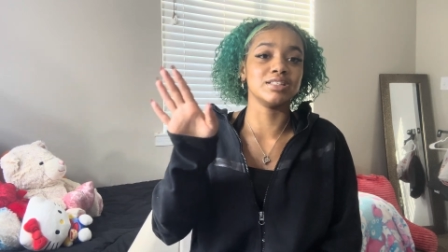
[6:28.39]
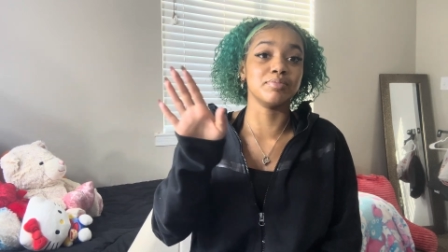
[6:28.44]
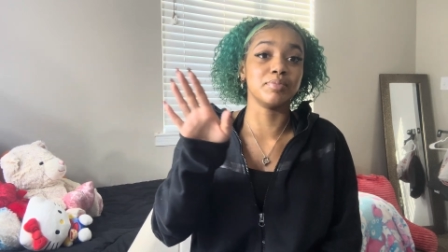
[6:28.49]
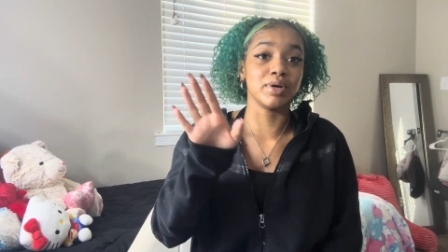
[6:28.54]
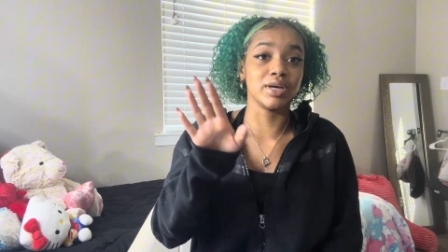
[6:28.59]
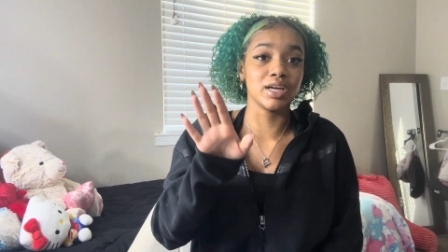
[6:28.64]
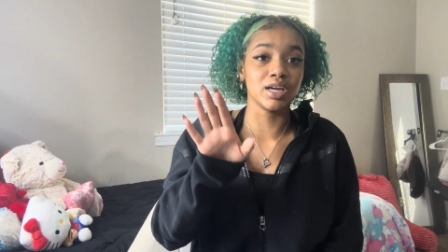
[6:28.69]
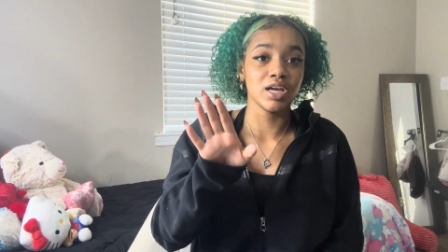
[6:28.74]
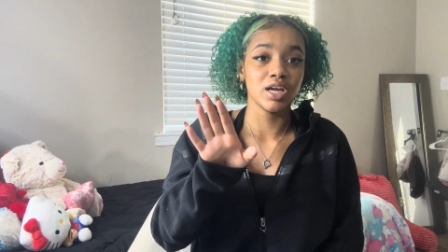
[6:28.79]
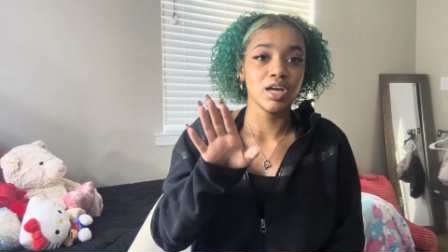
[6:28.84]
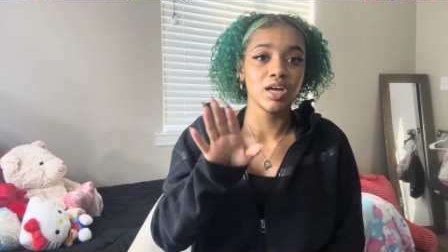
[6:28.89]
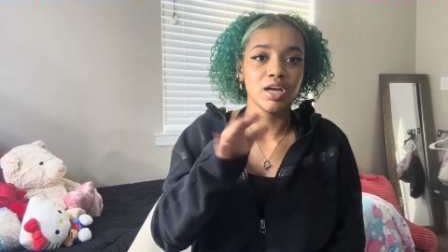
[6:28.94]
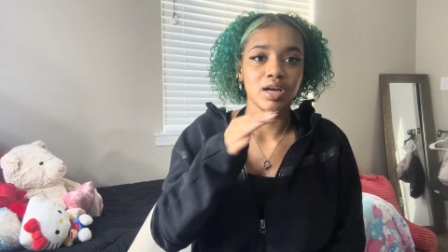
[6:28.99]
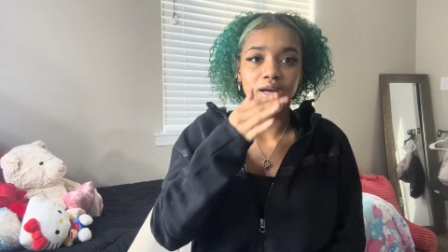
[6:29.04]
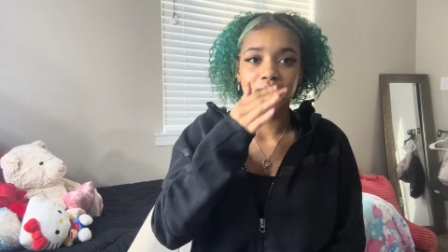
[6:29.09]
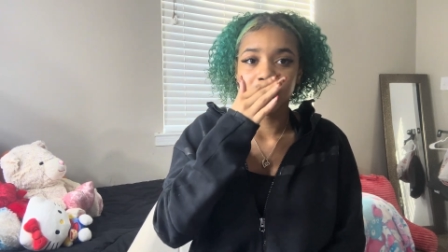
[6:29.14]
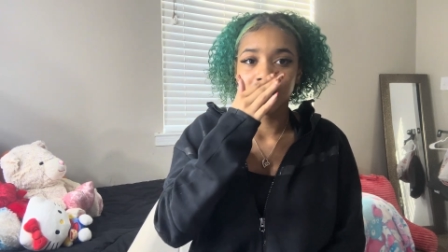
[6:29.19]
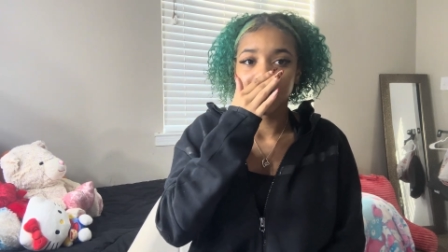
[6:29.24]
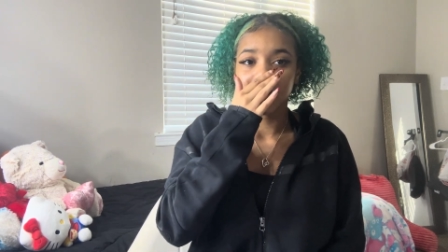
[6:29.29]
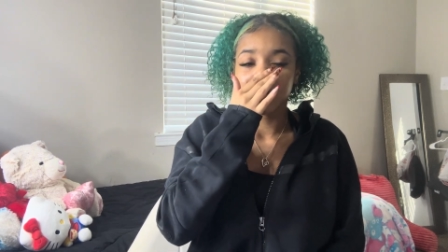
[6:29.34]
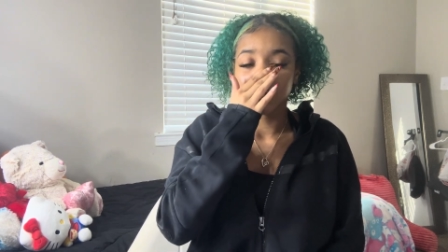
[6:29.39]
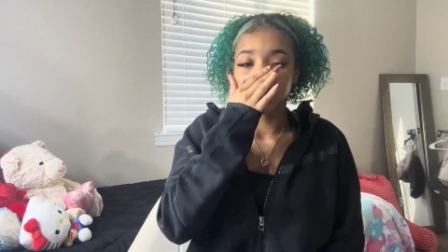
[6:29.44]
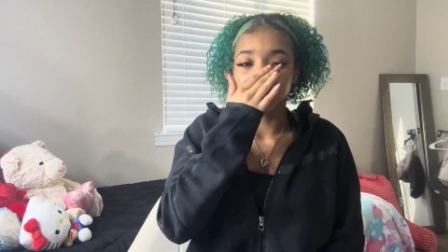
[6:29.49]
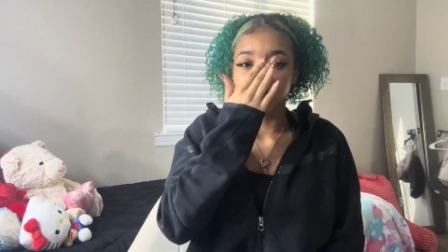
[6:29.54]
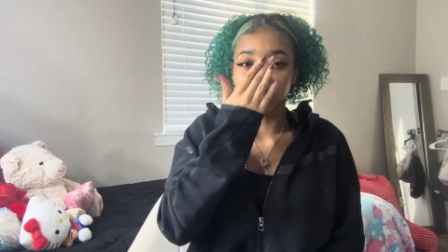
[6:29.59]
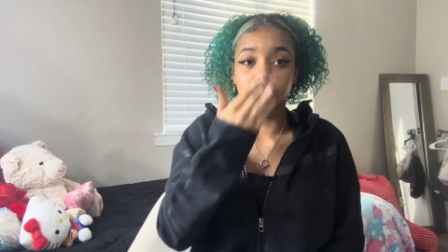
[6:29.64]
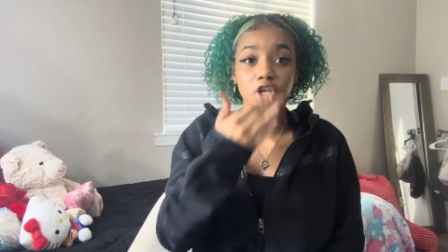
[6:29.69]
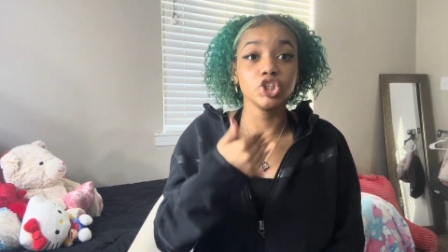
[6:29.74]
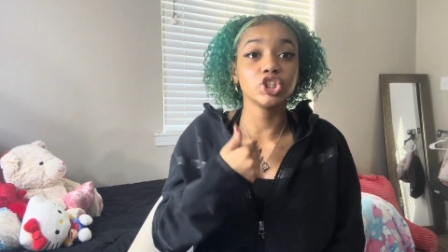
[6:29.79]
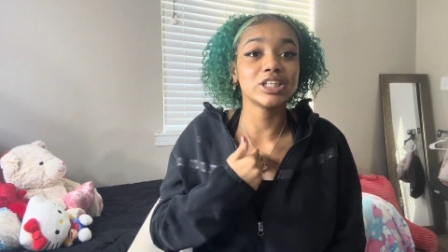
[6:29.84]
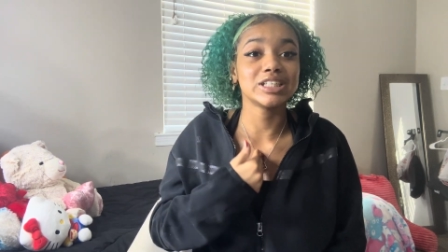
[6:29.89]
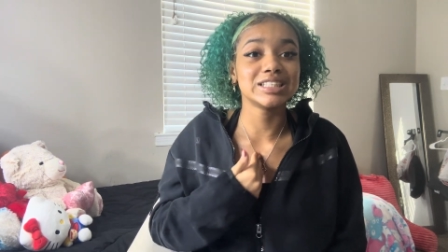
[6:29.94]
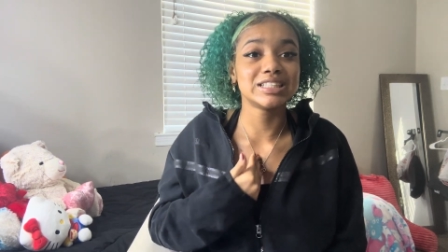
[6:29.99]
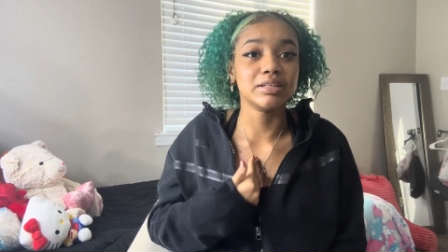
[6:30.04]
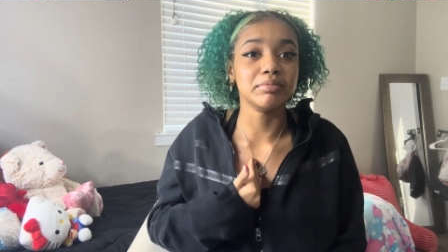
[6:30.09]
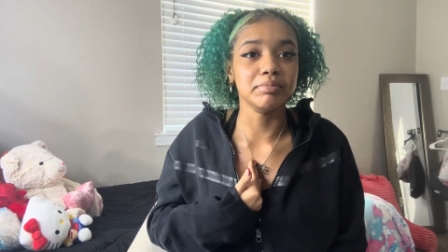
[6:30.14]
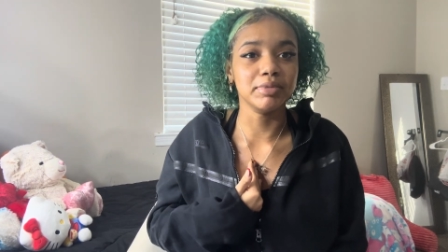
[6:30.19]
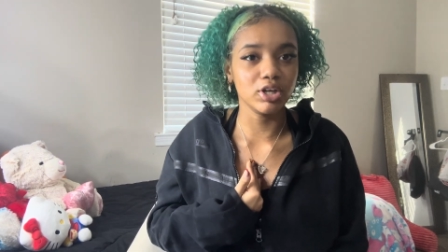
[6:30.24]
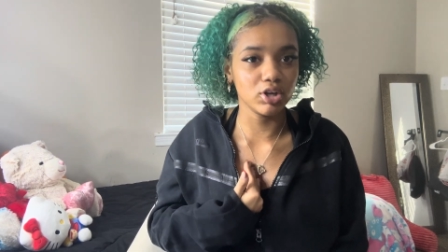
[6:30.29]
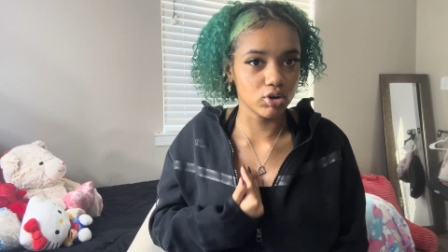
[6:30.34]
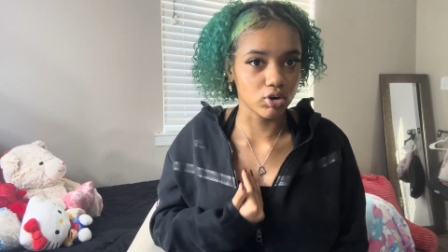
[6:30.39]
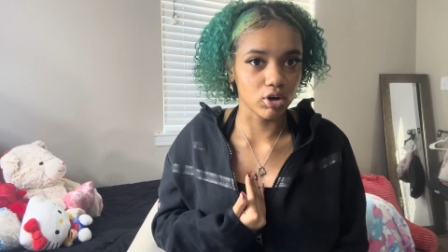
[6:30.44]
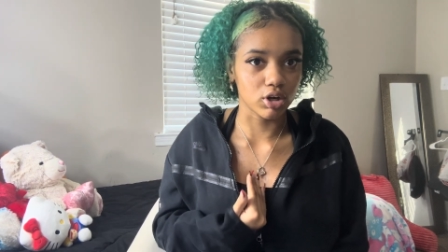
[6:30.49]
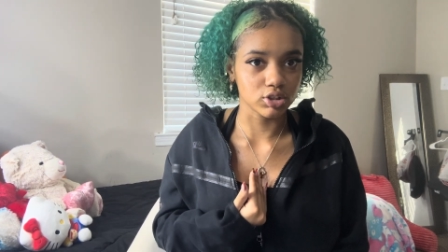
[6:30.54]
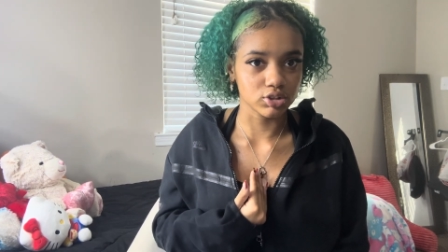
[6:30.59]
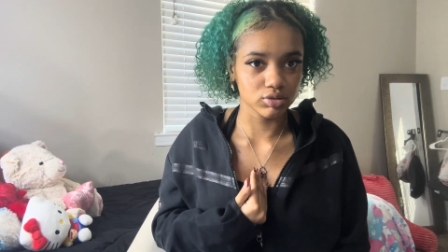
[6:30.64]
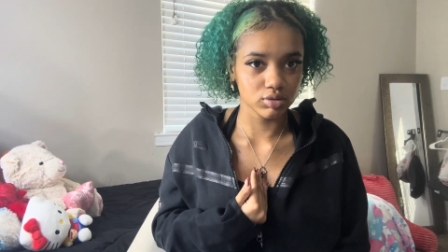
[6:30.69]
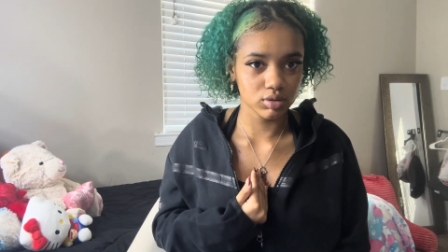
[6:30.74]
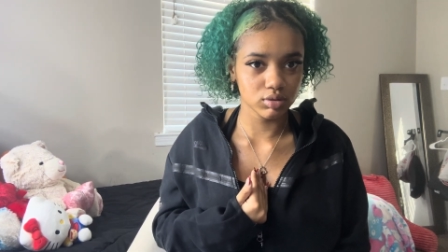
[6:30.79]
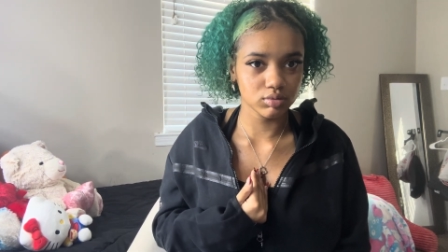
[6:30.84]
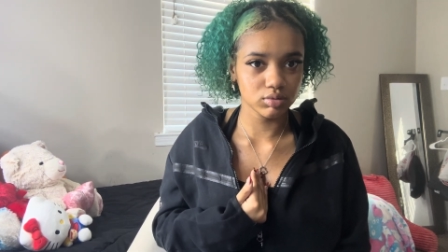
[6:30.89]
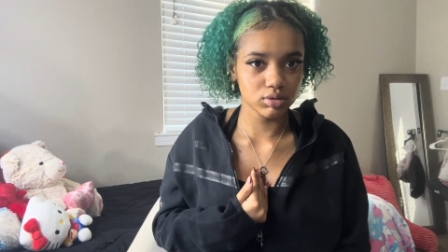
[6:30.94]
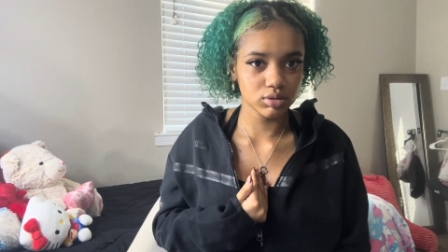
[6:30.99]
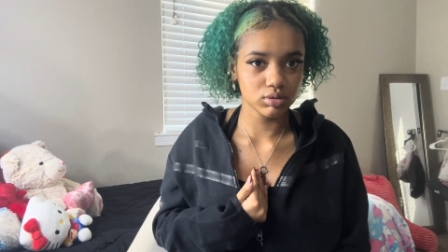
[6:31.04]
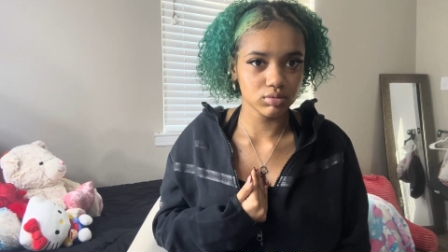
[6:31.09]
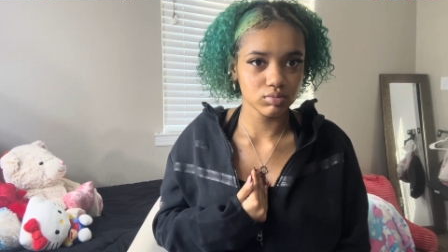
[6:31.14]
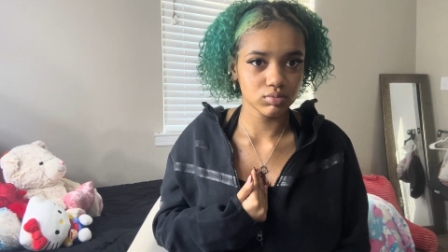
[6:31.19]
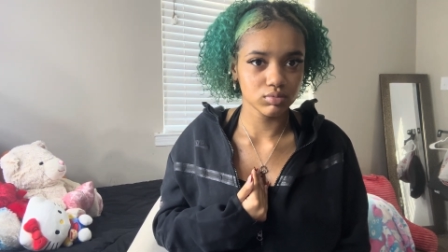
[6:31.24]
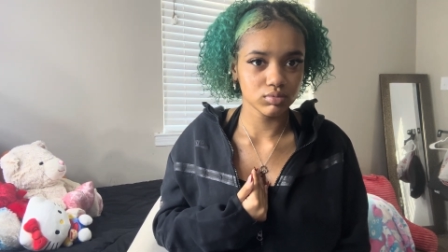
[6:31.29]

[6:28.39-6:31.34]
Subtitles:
but they're trying to send me to Crossroads.